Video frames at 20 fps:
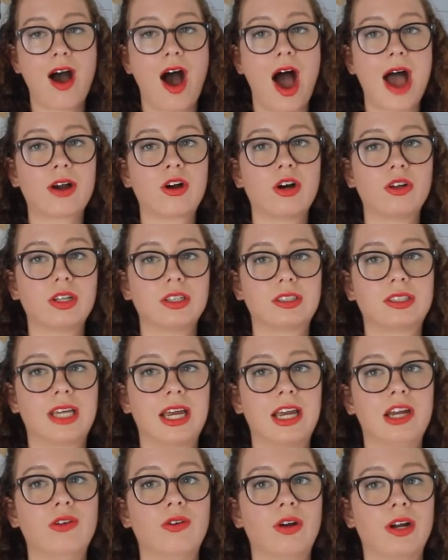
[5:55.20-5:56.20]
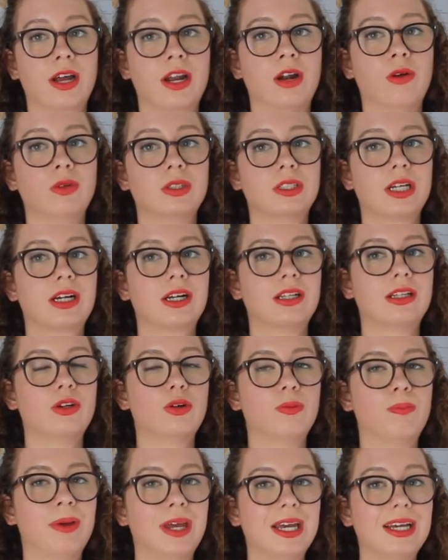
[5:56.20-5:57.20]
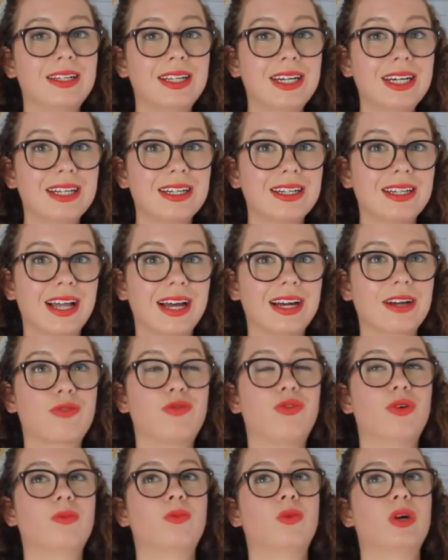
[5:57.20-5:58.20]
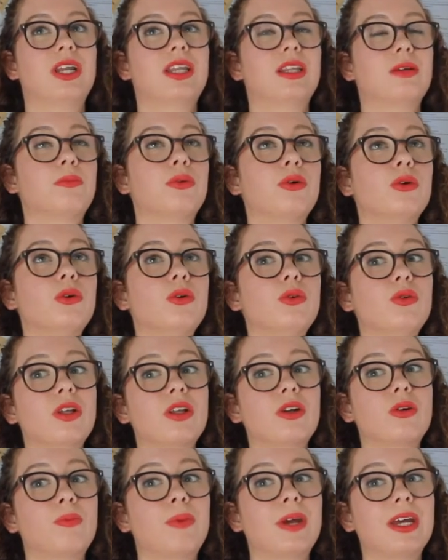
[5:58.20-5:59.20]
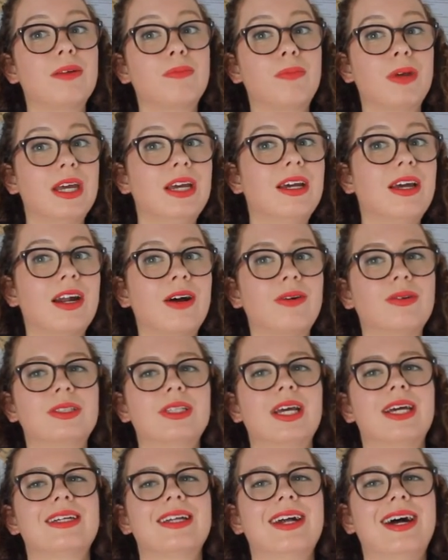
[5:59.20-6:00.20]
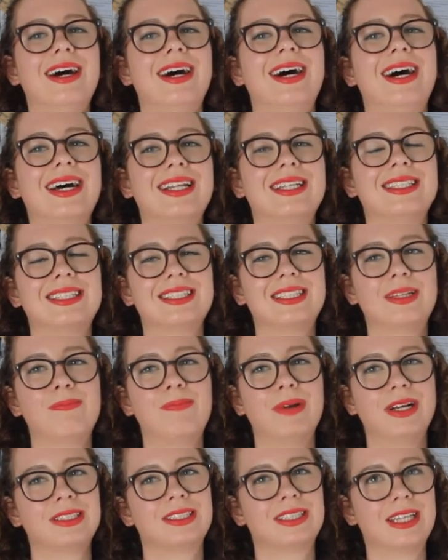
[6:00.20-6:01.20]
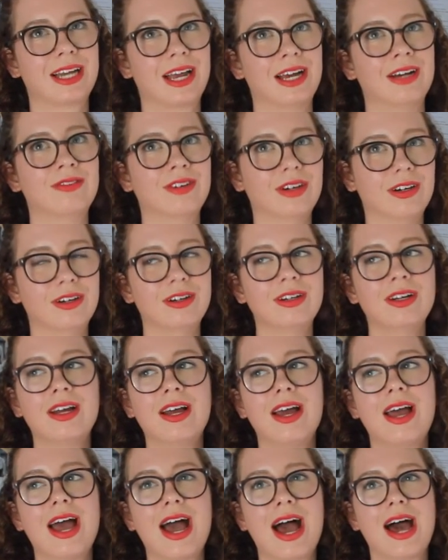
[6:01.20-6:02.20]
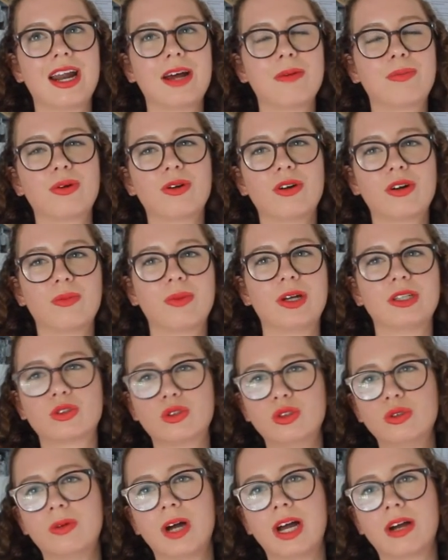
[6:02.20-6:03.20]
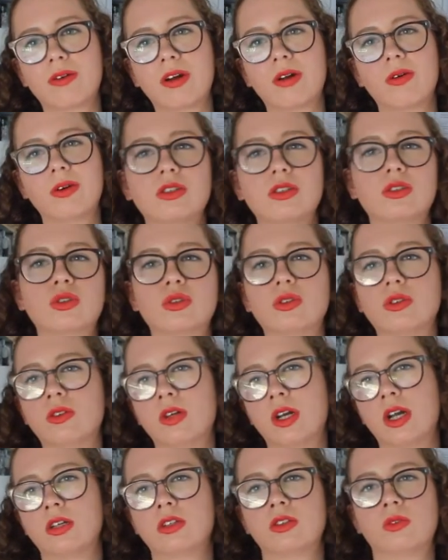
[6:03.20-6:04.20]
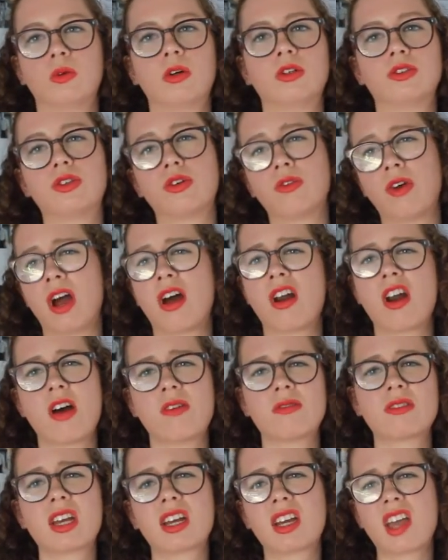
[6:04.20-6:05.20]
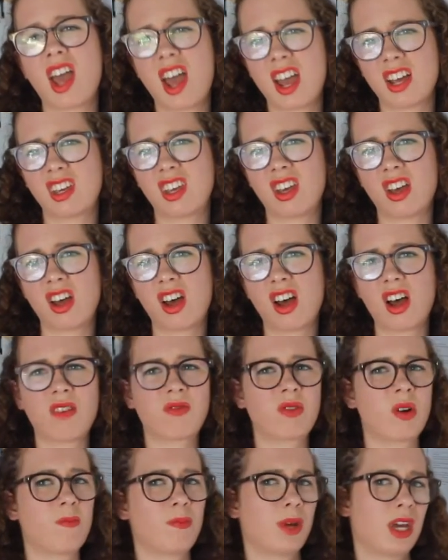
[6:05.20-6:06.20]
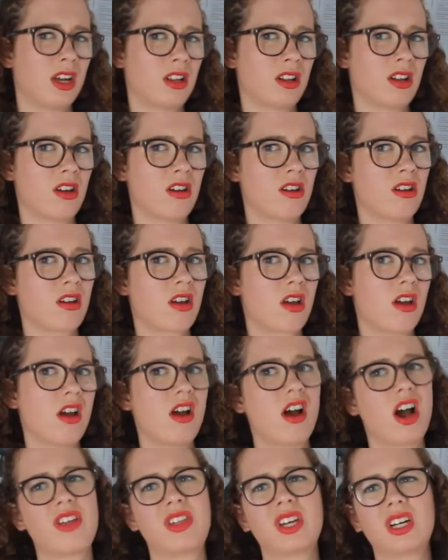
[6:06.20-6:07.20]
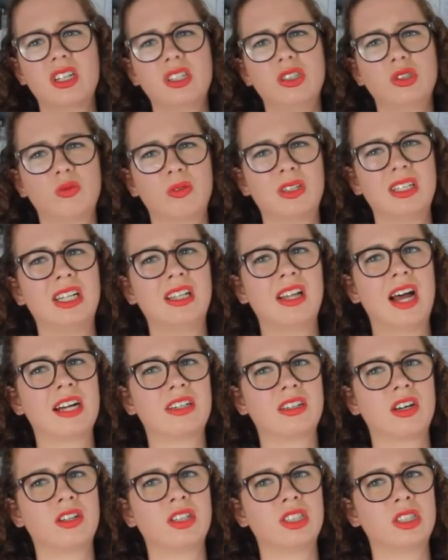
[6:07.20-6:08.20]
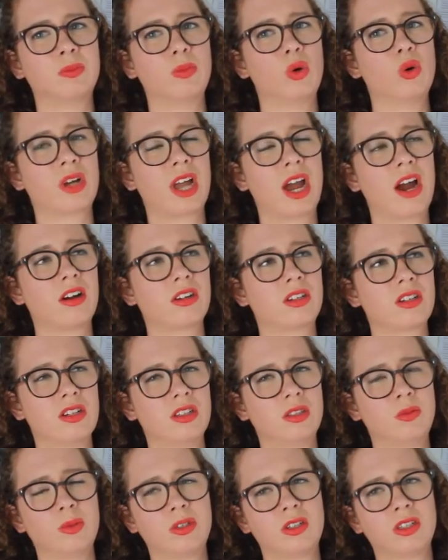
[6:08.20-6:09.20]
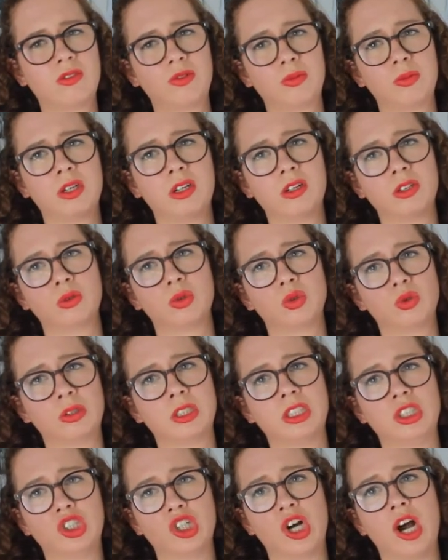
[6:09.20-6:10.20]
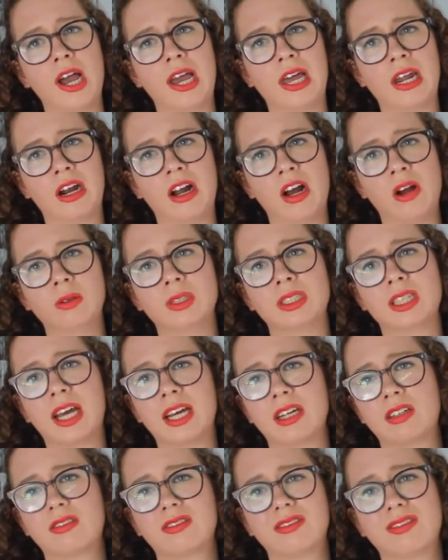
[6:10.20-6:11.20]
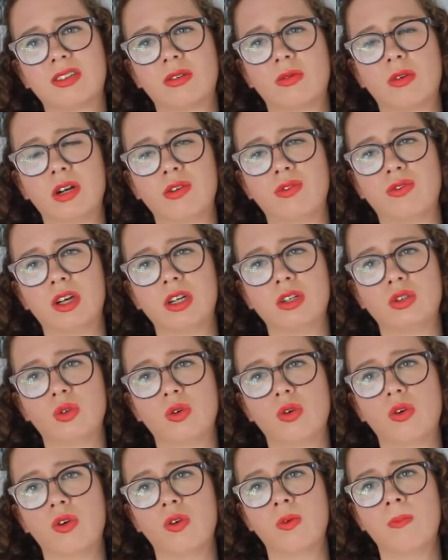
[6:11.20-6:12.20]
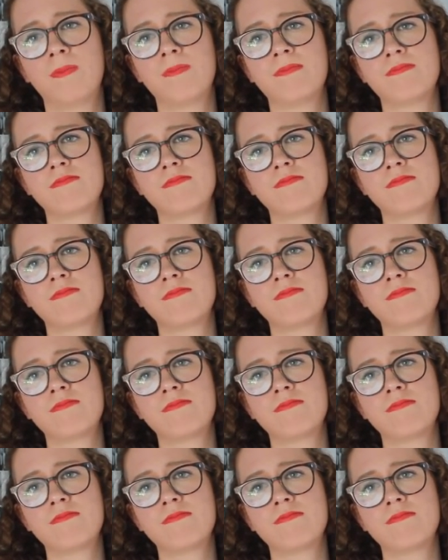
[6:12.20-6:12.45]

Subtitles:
I got this key ring and it was like a little piglet, like from Winnie the Pooh, the little pink pig, and I was like, this is the best thing ever. And I put it on my school bag when to school and I just waltzed it around and I was like, heck yeah, I've got Piglet. I think I just really liked other small characters because everybody else was really giant and I was like 3 feet tall.